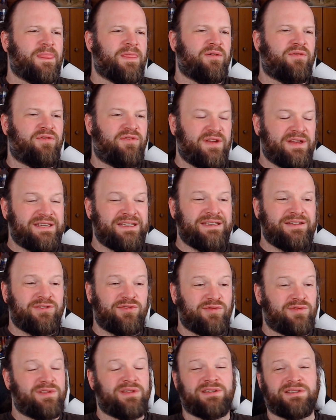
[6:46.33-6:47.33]
fitting
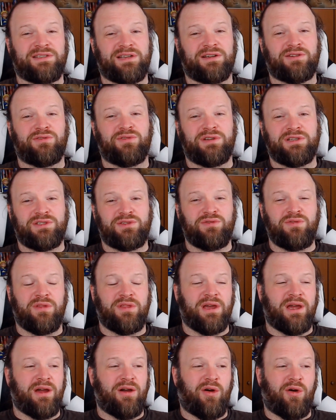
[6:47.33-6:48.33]
to the Sakurasou.
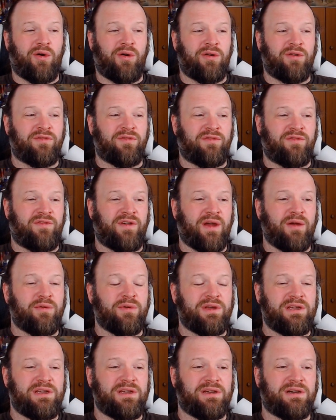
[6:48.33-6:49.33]
They're all
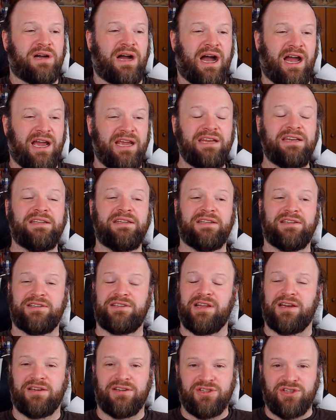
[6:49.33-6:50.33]
very highly
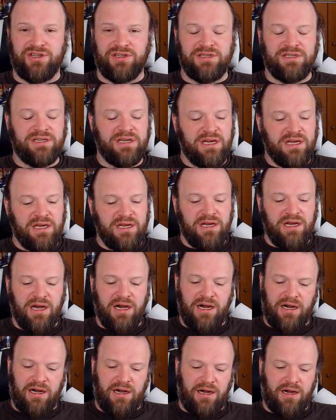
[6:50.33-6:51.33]
intelligent.
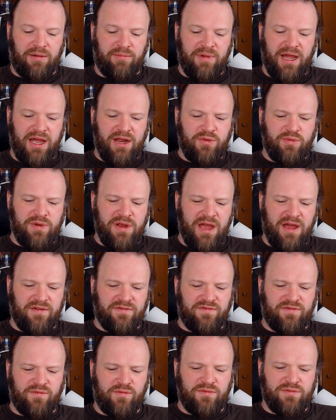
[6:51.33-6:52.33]
And we
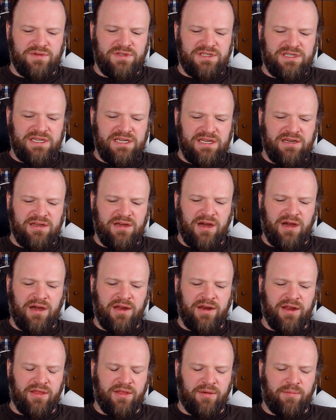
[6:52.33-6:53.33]
have seen
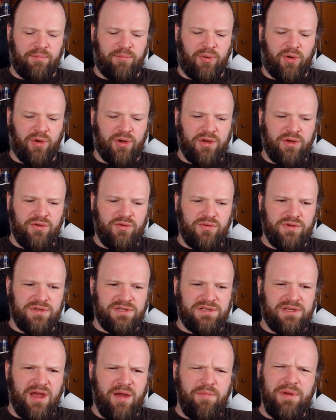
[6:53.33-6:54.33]
another boy who
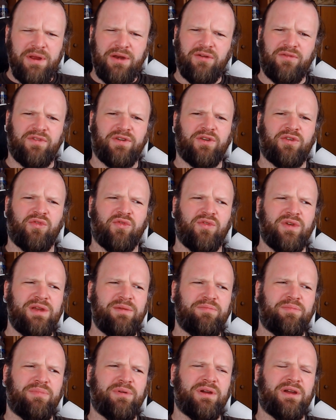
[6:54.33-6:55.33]
is a bit of a
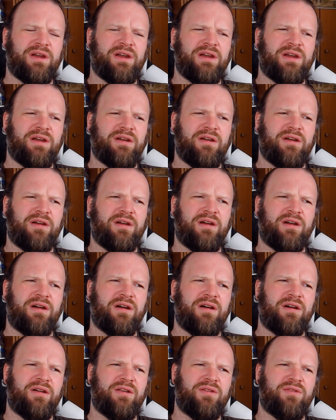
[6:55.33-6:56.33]
creep,
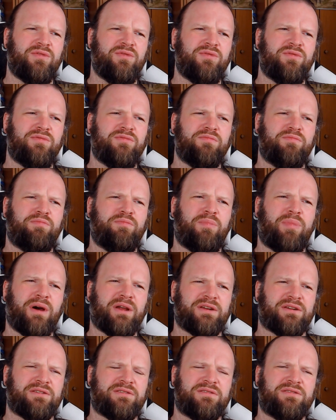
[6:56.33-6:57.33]

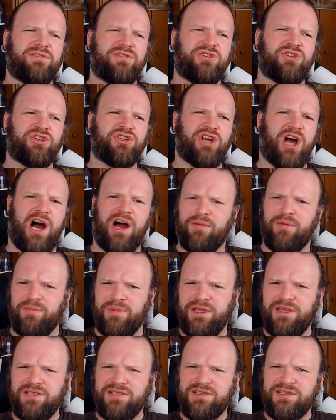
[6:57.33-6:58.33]
but
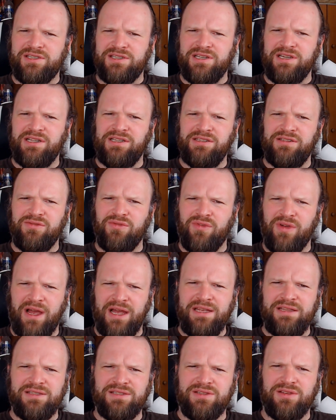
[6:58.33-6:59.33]
charming still,
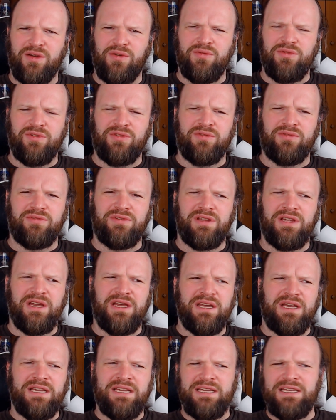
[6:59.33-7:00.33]
right? So
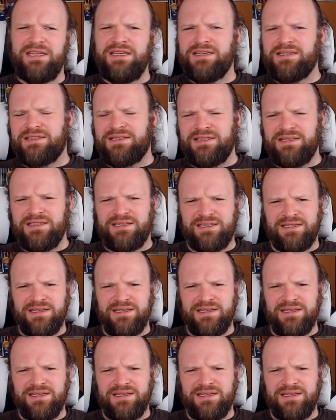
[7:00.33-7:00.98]
he is this